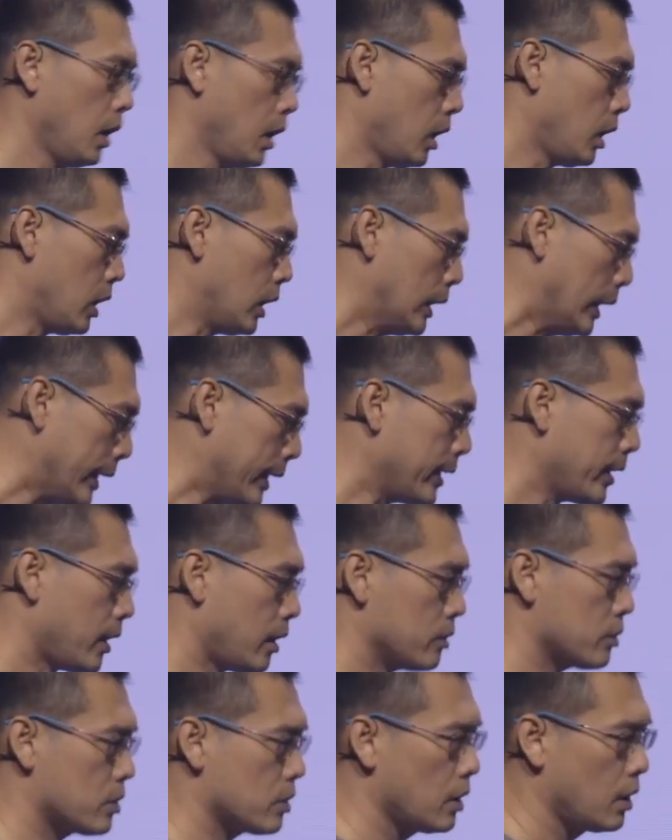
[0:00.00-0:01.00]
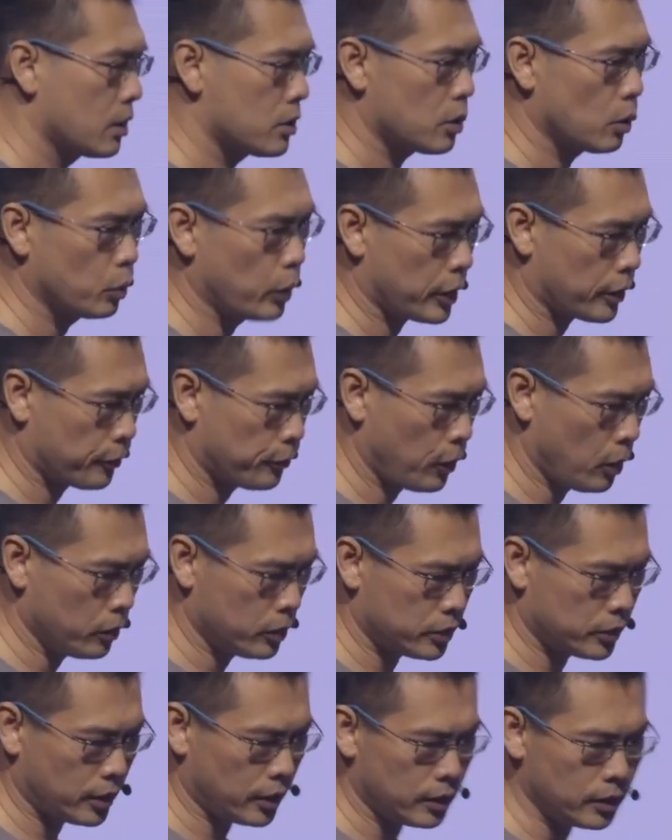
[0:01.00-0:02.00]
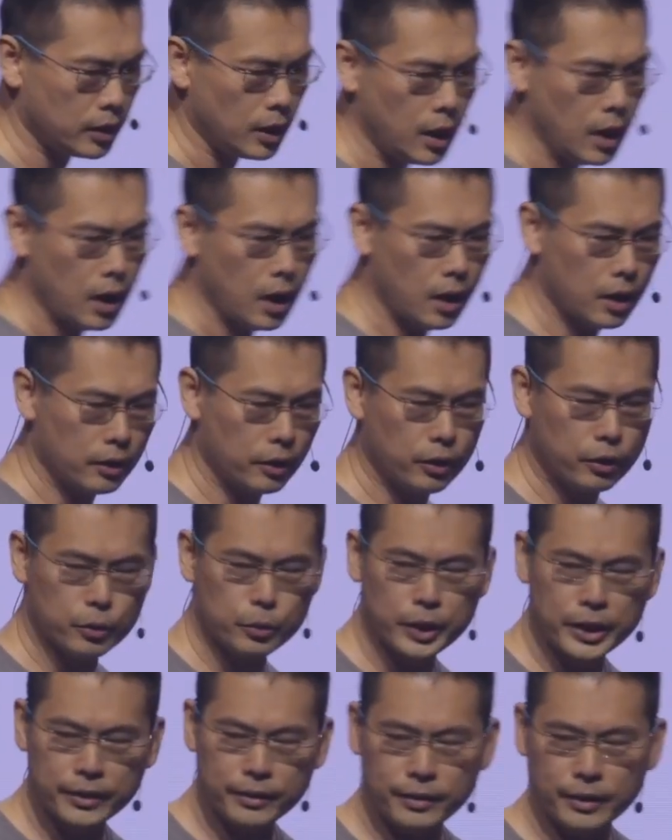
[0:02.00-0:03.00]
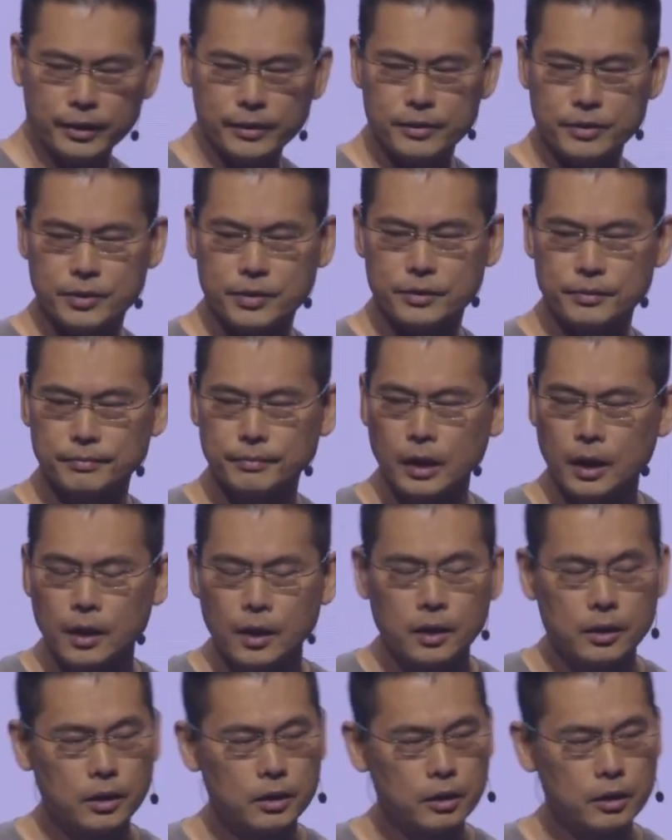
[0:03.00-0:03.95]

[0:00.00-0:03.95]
Lakehouse. So we're focusing on three things. The